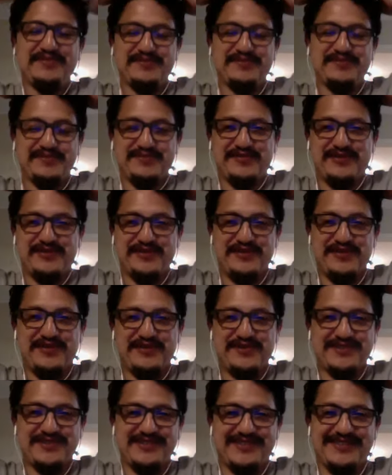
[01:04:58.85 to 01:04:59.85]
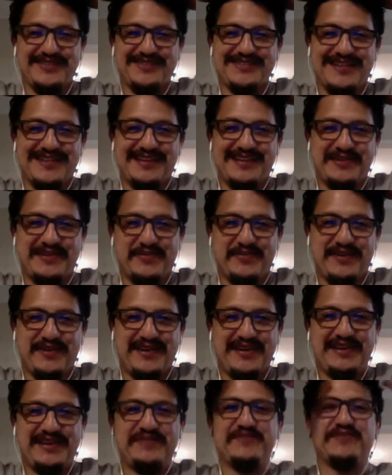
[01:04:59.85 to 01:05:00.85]
We're all just kind of
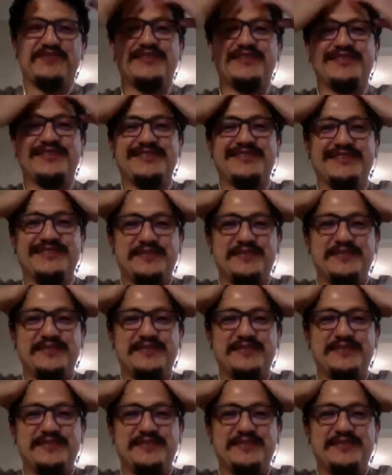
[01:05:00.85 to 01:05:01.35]
ready for this to